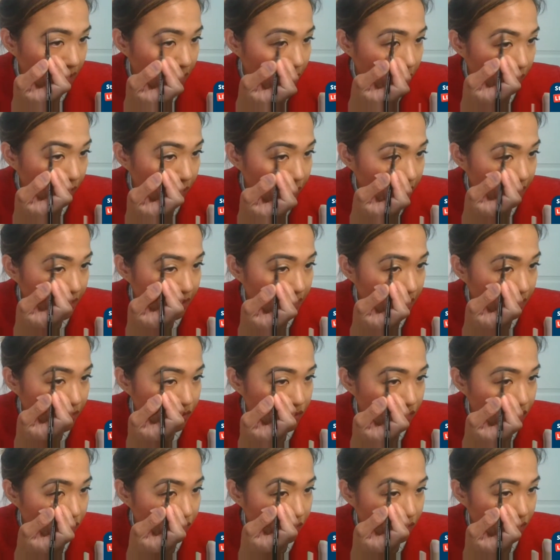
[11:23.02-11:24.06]
Then what we're
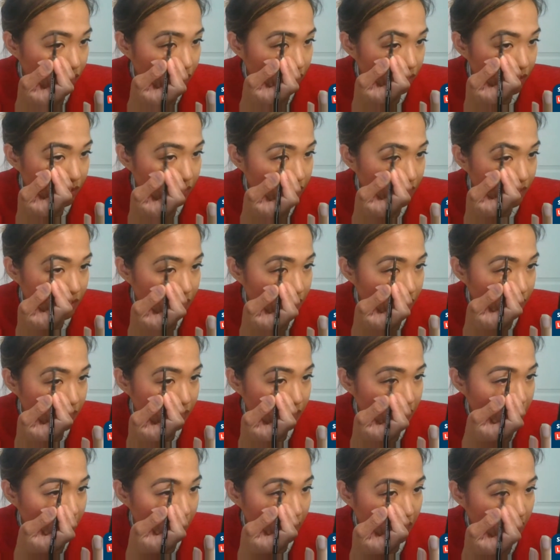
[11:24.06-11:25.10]
going to do
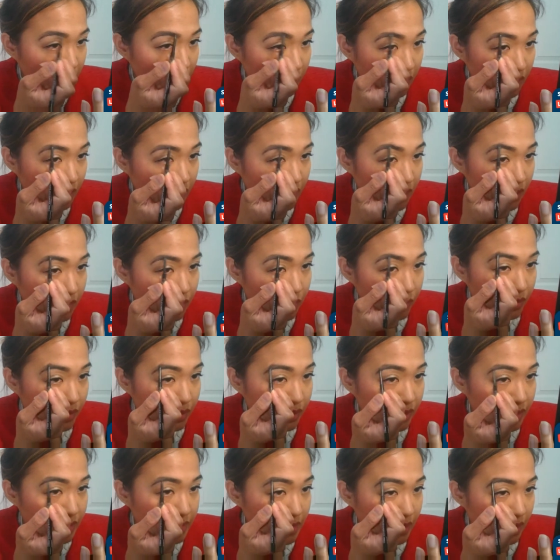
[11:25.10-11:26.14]
is
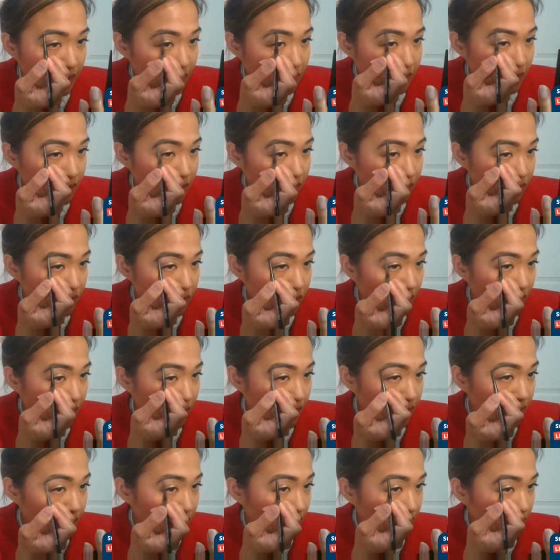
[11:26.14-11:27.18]
we're going to take the
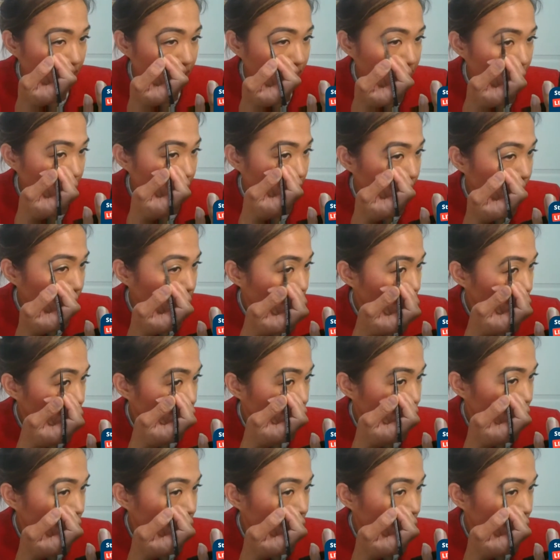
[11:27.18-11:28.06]
darker color